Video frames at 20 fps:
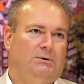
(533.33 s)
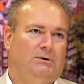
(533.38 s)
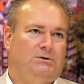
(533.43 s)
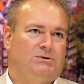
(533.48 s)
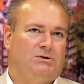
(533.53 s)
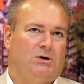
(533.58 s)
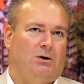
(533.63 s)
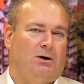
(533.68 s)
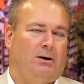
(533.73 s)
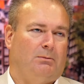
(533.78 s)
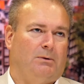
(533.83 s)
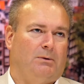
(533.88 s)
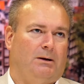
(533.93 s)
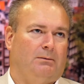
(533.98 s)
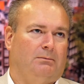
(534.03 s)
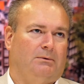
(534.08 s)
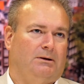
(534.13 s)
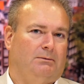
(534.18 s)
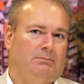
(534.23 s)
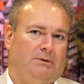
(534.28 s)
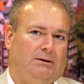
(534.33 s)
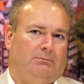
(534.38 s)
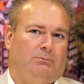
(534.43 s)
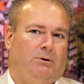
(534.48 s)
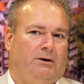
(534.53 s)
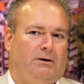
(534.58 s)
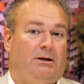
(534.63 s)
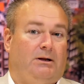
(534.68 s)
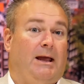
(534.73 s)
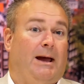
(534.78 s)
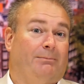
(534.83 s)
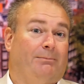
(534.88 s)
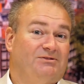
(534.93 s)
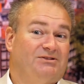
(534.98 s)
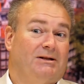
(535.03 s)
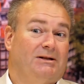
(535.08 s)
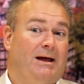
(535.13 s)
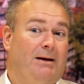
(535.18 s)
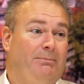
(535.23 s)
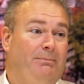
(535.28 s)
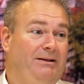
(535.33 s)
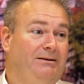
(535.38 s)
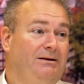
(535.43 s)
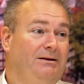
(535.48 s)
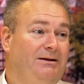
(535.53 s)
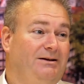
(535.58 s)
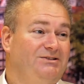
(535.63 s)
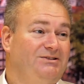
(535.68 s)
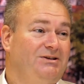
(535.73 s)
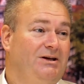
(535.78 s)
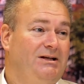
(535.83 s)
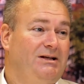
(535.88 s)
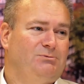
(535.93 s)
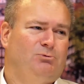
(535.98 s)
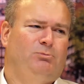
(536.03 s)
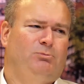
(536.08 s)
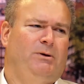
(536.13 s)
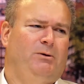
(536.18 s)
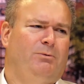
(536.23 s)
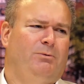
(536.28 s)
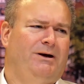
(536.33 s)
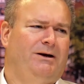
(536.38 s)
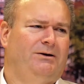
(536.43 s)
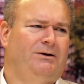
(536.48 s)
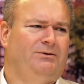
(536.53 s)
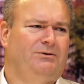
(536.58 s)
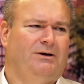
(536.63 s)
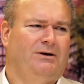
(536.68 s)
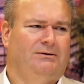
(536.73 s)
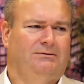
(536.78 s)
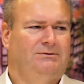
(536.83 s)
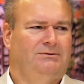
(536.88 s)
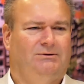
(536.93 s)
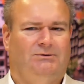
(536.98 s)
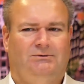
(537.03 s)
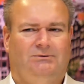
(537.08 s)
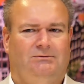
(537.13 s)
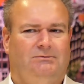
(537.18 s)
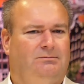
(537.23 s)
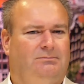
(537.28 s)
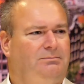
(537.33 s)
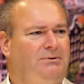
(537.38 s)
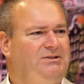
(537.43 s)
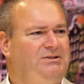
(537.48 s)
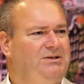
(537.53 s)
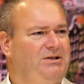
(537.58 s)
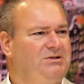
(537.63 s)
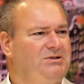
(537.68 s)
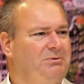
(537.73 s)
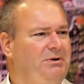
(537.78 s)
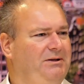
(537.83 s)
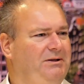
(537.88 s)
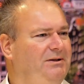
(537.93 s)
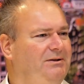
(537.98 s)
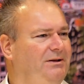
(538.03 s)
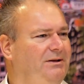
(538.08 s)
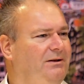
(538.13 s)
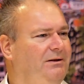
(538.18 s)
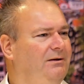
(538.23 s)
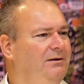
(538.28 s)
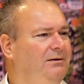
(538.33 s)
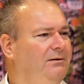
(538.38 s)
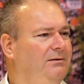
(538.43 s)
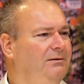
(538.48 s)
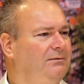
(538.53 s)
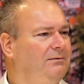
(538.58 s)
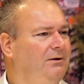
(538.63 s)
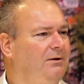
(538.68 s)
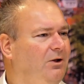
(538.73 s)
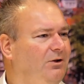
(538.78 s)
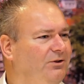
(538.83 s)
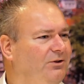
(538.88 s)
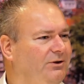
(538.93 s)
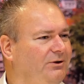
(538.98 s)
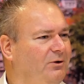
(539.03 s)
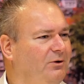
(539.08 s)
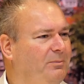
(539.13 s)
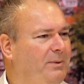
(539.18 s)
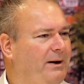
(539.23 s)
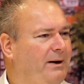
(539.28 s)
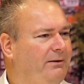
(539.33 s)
So where the Amsterdam Internet Exchange would be weird to be situated in London or Paris.